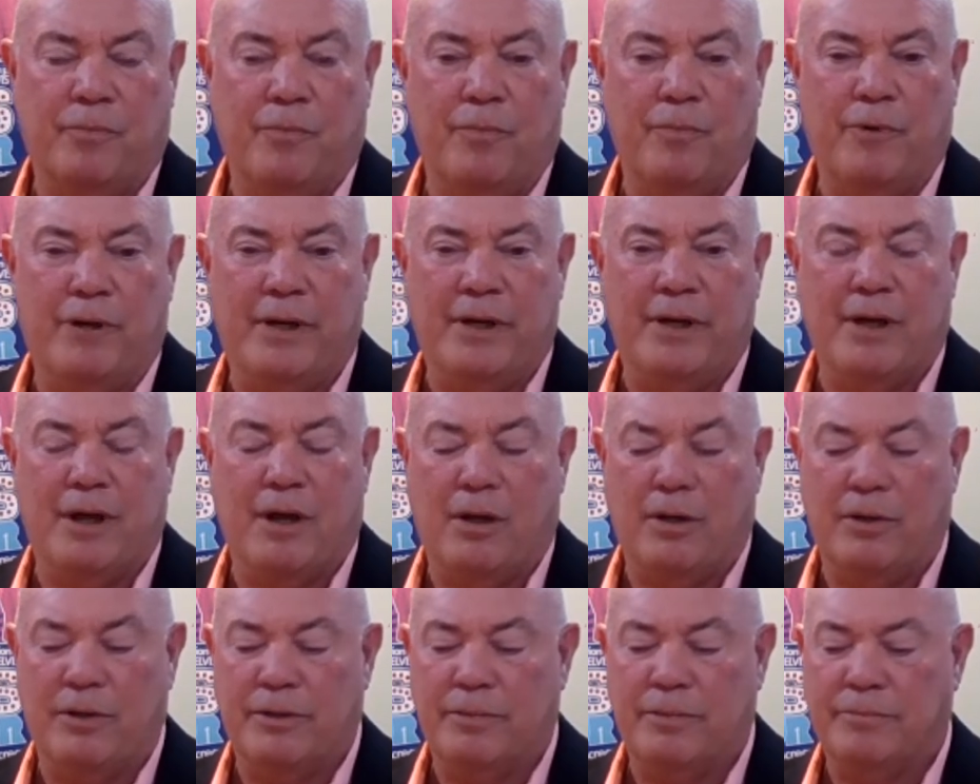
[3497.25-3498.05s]
We
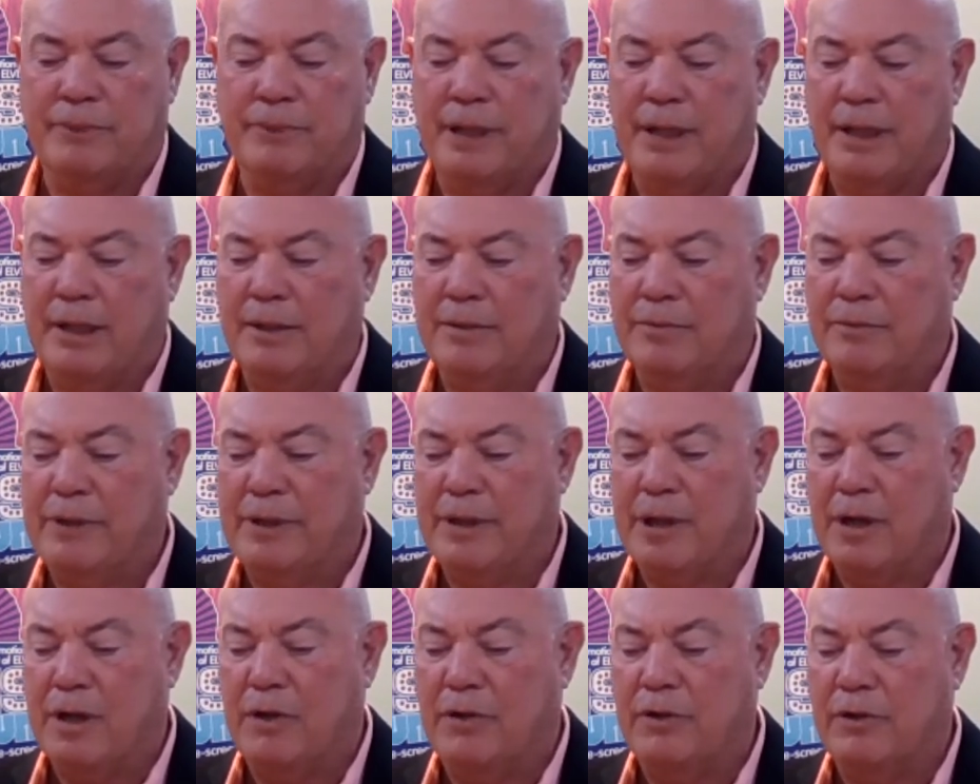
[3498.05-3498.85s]
called them uh, we
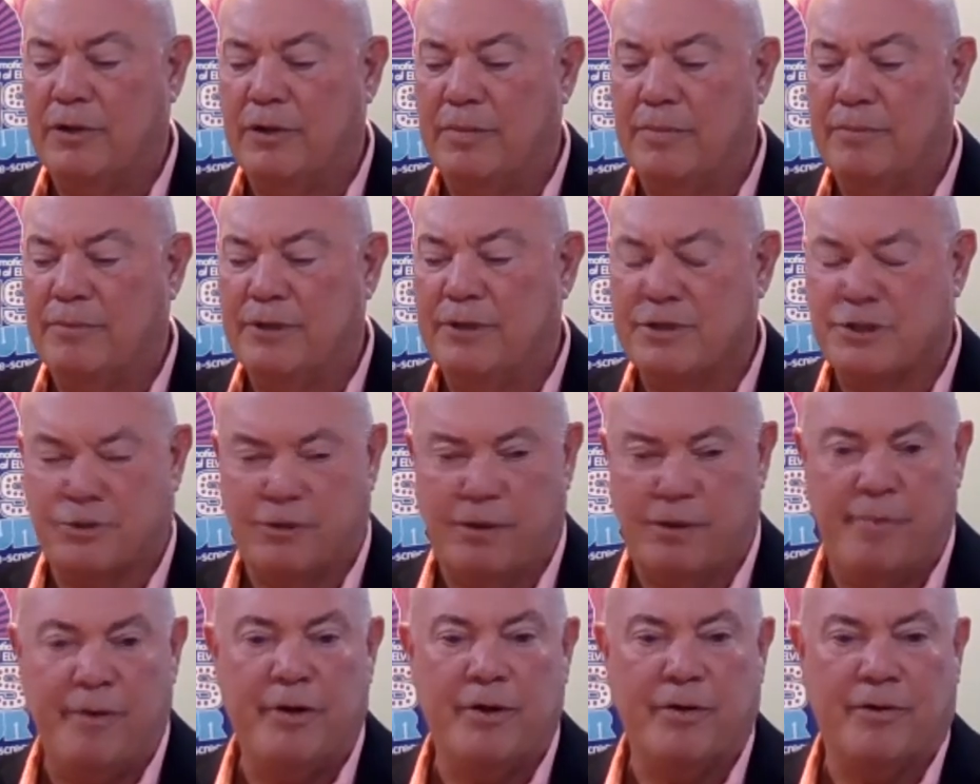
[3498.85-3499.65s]
called the
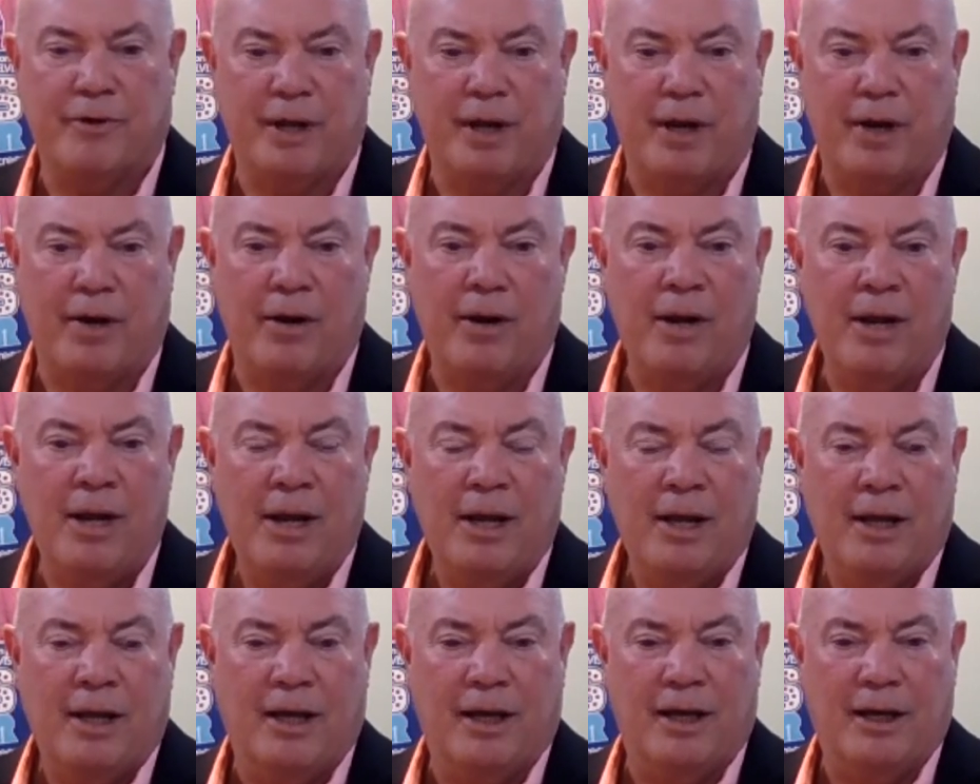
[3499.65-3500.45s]
distributor there
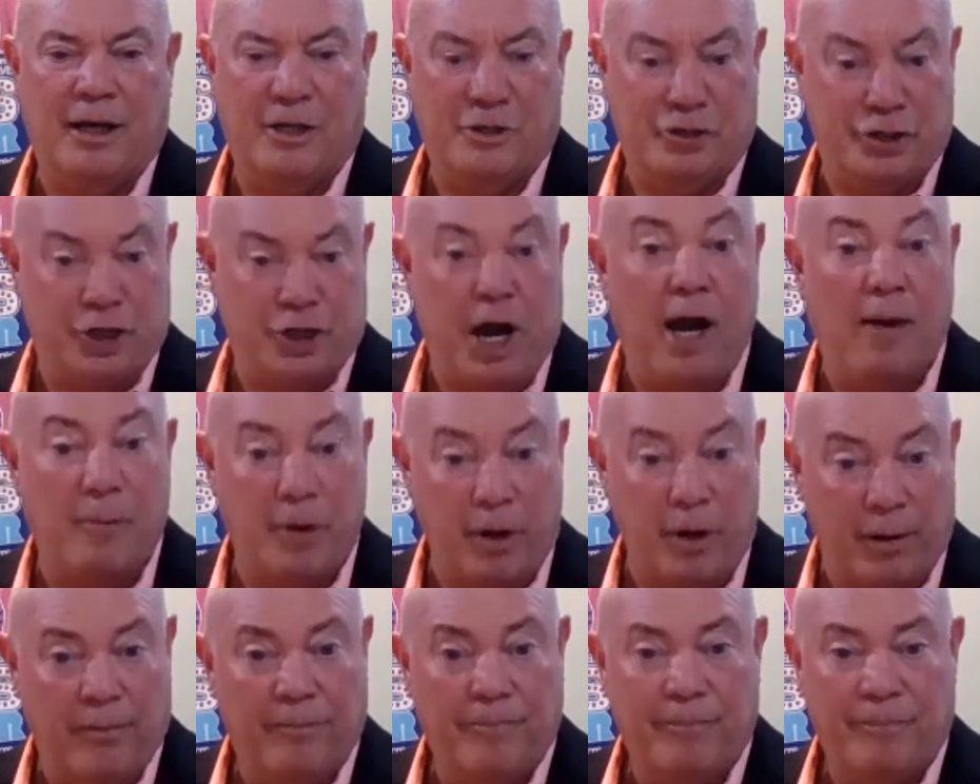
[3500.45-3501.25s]
uh, a
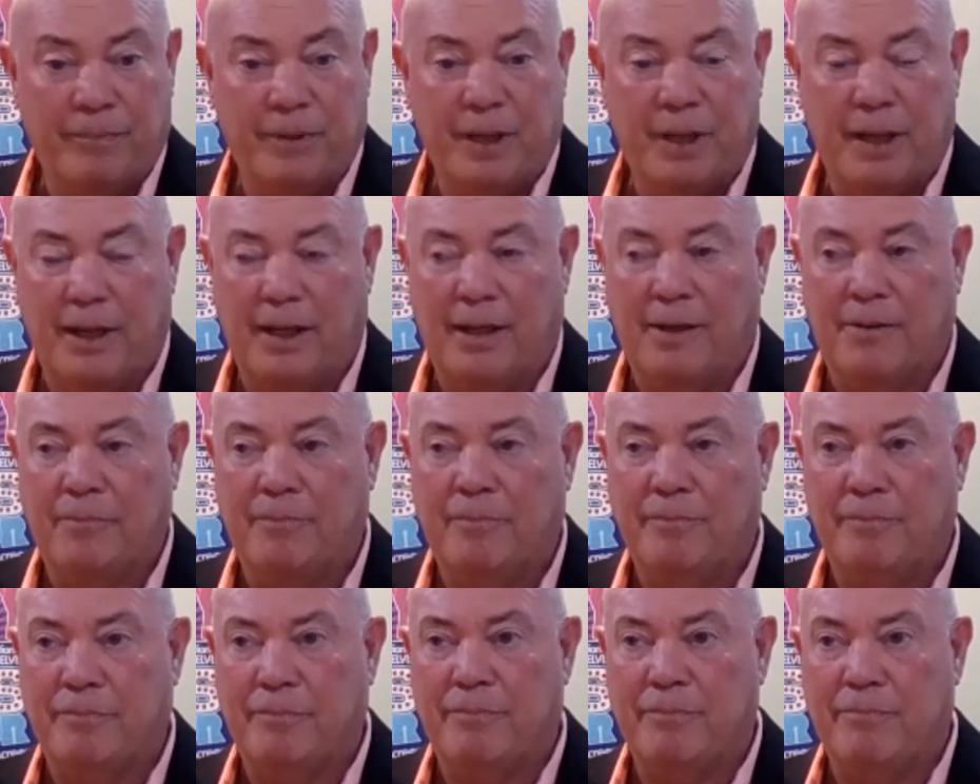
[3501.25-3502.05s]
jobber,
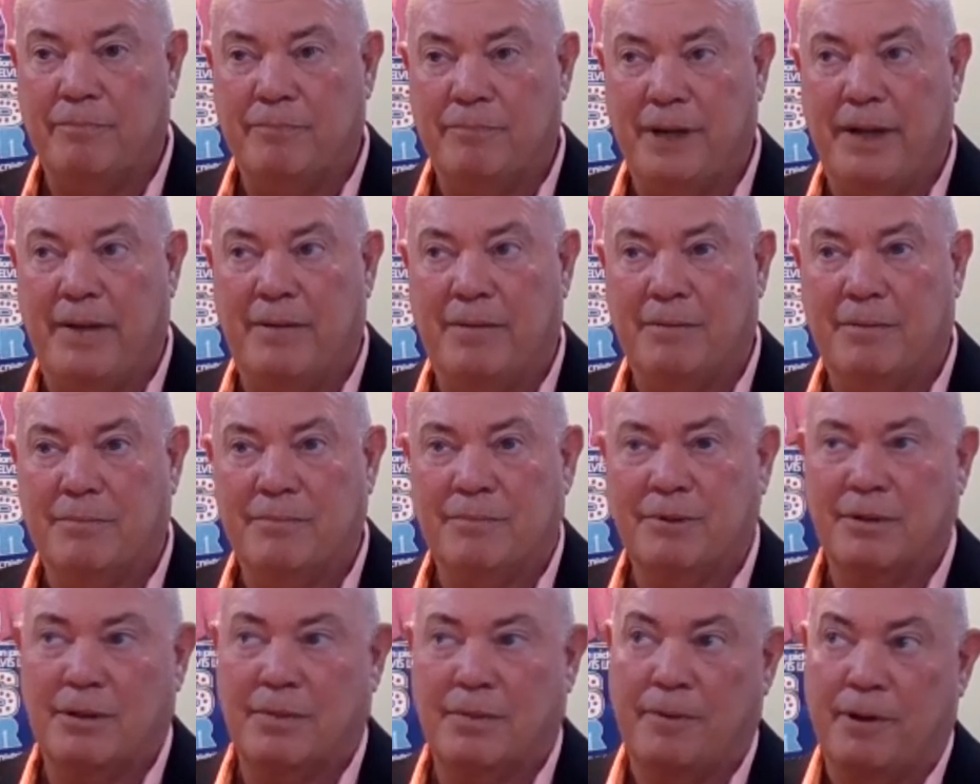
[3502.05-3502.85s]
um, but
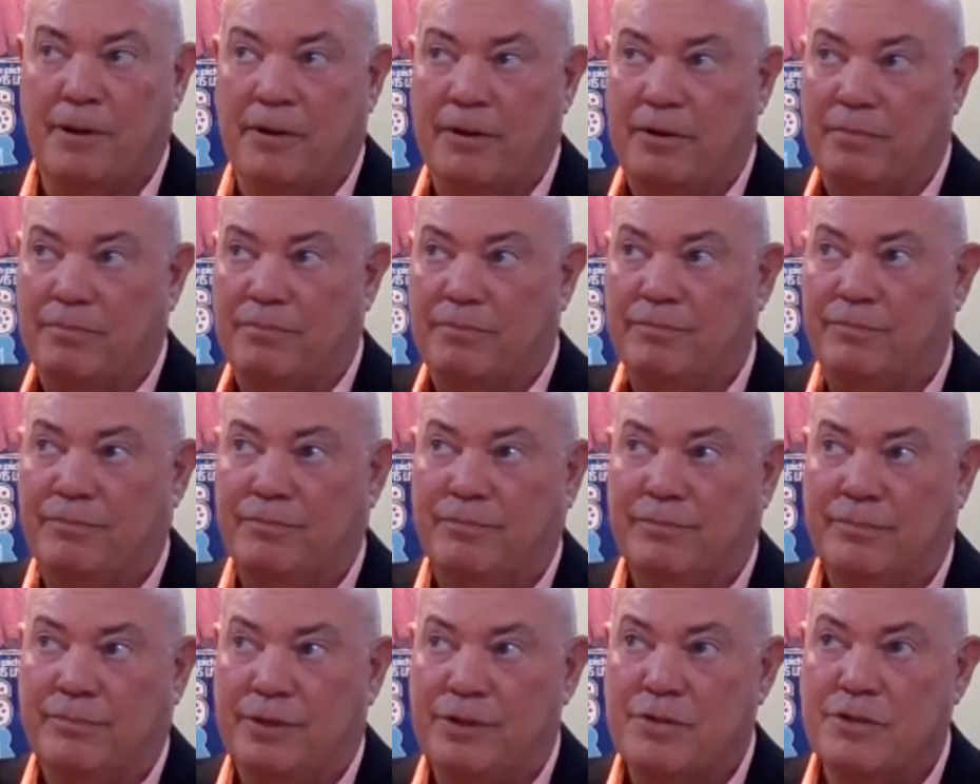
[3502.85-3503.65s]
upon the
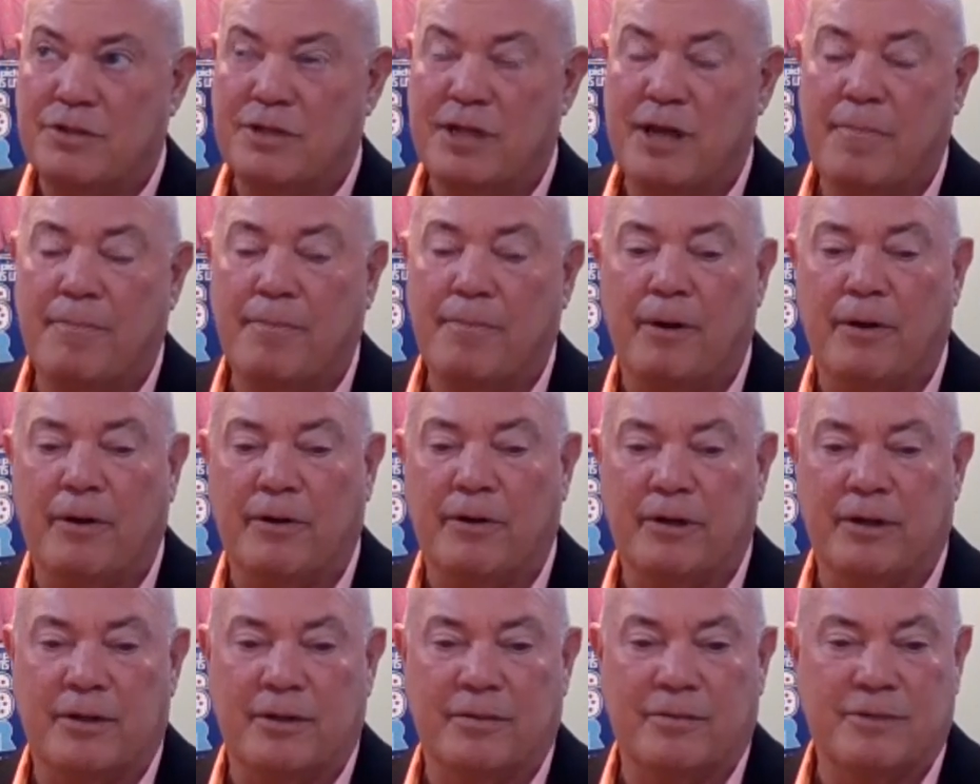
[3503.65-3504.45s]
usually up on
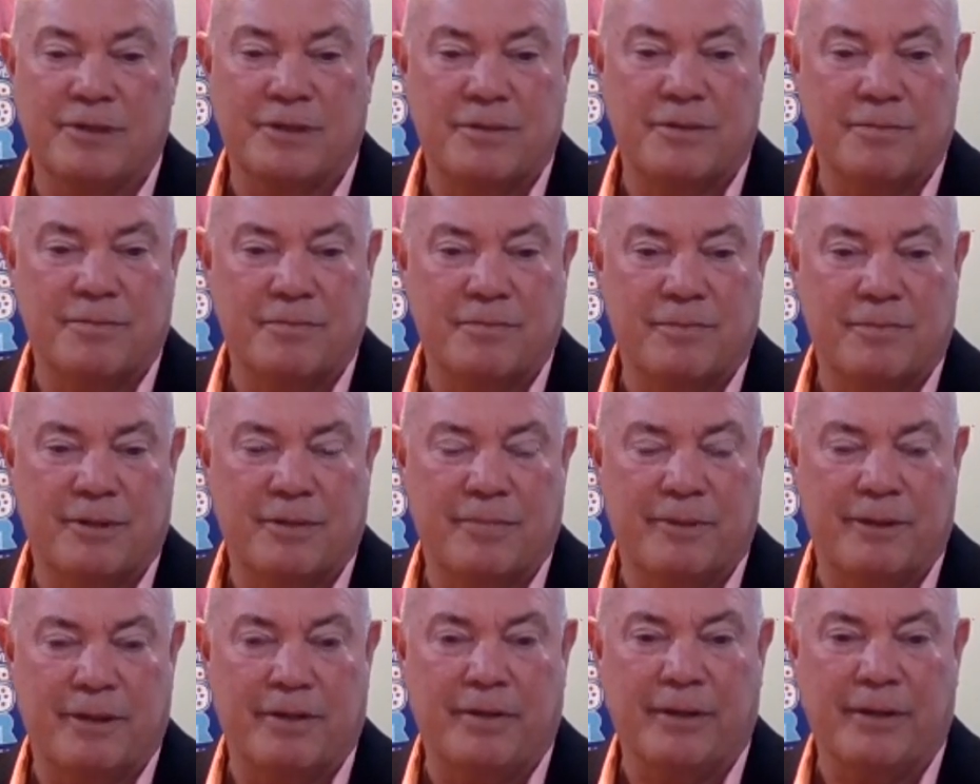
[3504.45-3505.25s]
the the
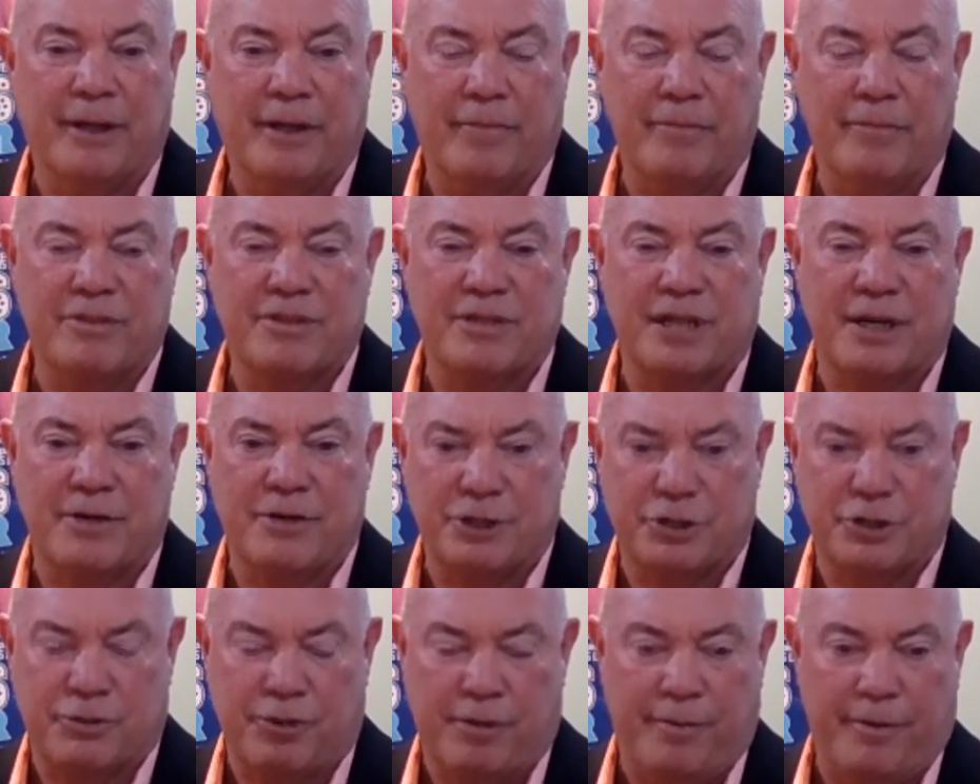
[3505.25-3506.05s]
building it would say
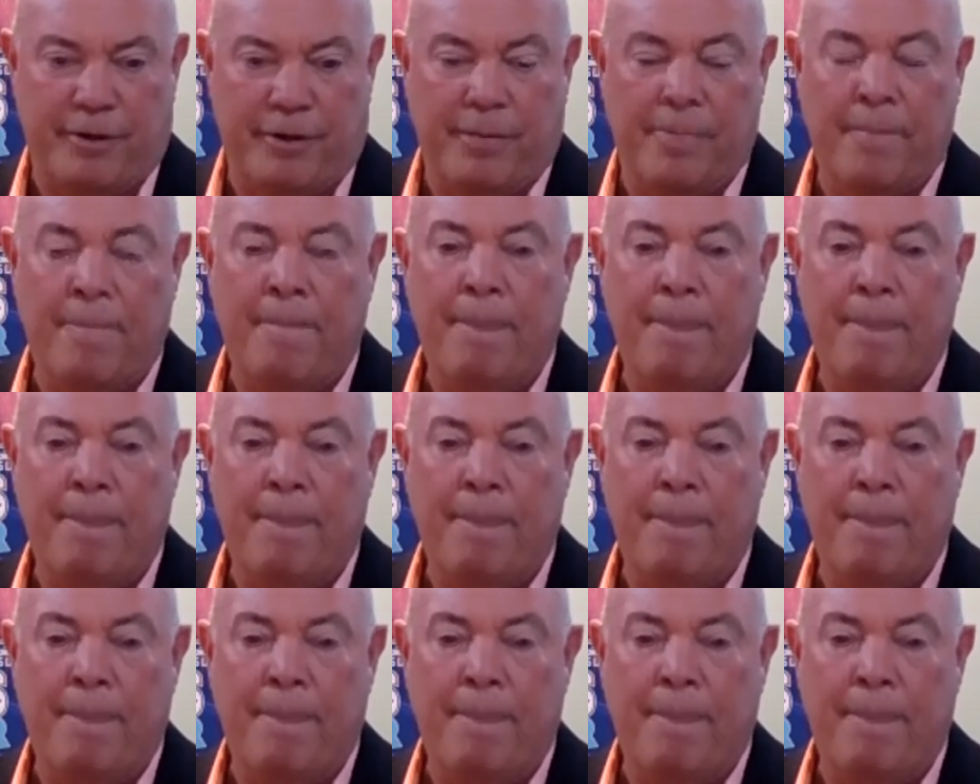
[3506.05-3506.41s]
distributor